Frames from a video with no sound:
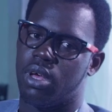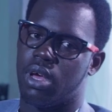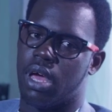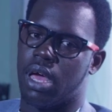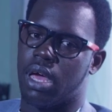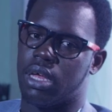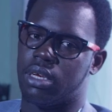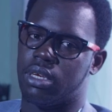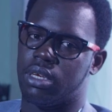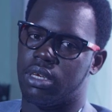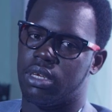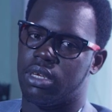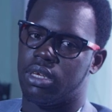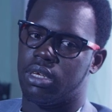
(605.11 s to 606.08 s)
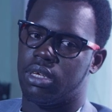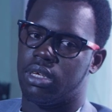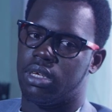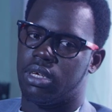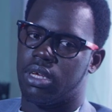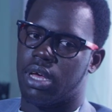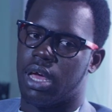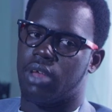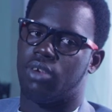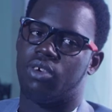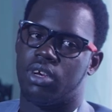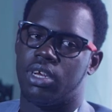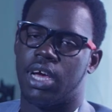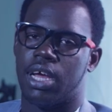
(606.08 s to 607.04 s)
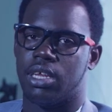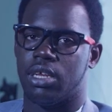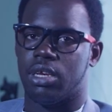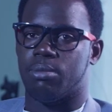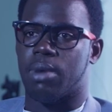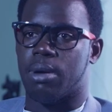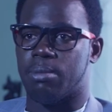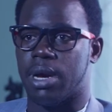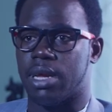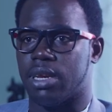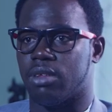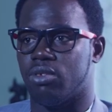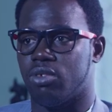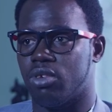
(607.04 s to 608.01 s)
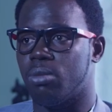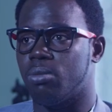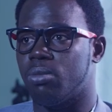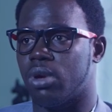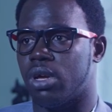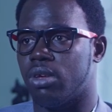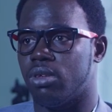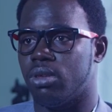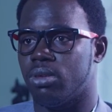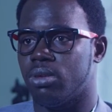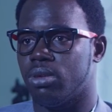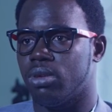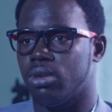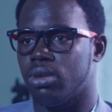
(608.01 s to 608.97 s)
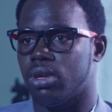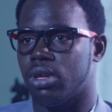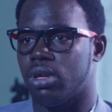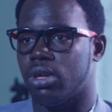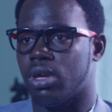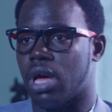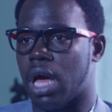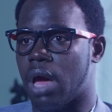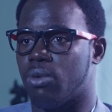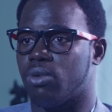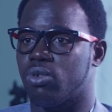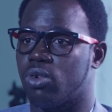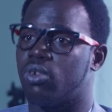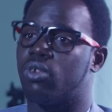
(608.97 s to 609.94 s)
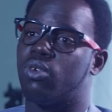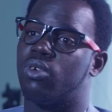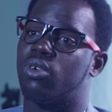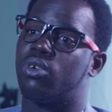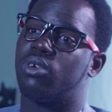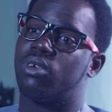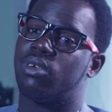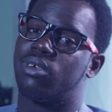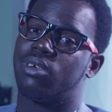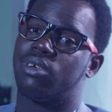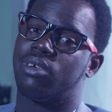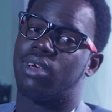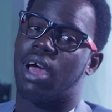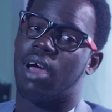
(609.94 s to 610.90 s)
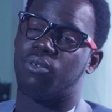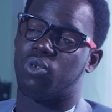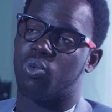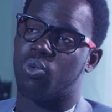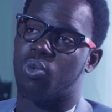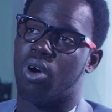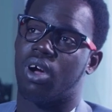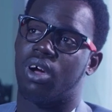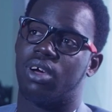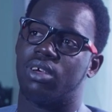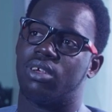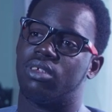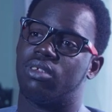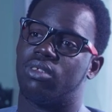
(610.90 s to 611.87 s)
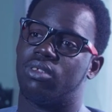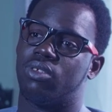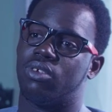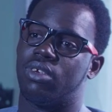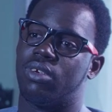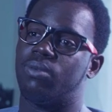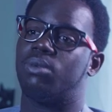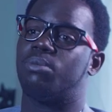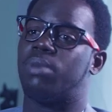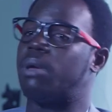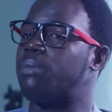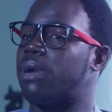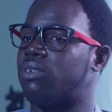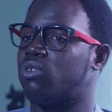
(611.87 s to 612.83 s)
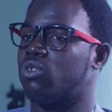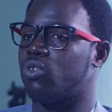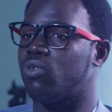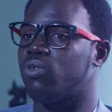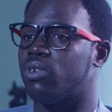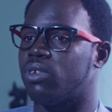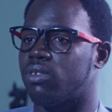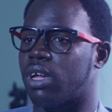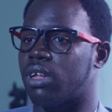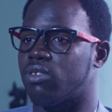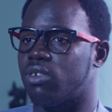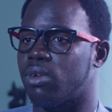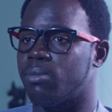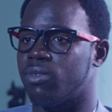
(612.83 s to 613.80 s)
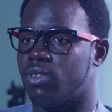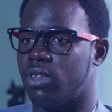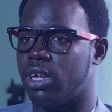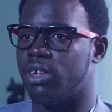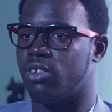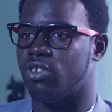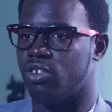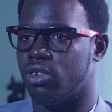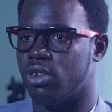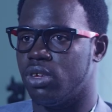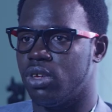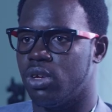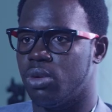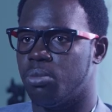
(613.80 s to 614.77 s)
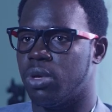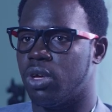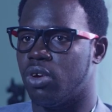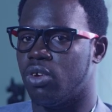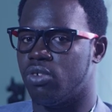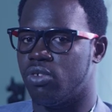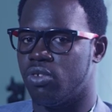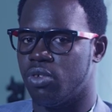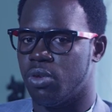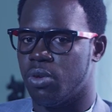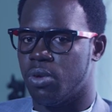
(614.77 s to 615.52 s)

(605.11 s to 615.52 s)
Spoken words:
And I had already had it in my mind that somewhere I was going to have to work to even pay my school fees at some stage, because